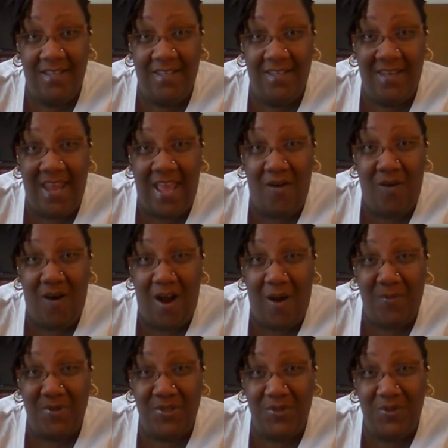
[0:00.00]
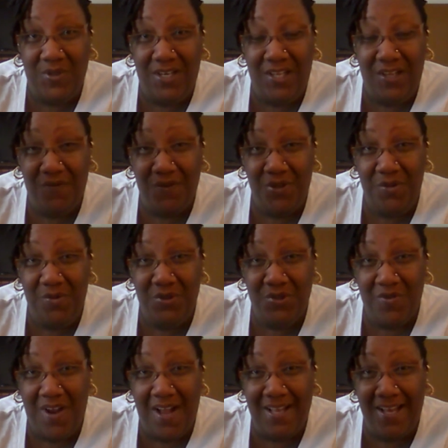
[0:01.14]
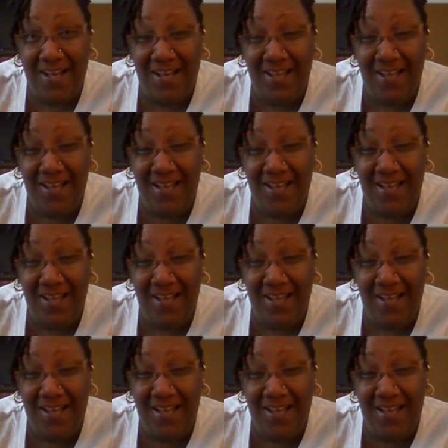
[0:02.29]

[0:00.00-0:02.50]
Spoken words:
now opportunity for you to try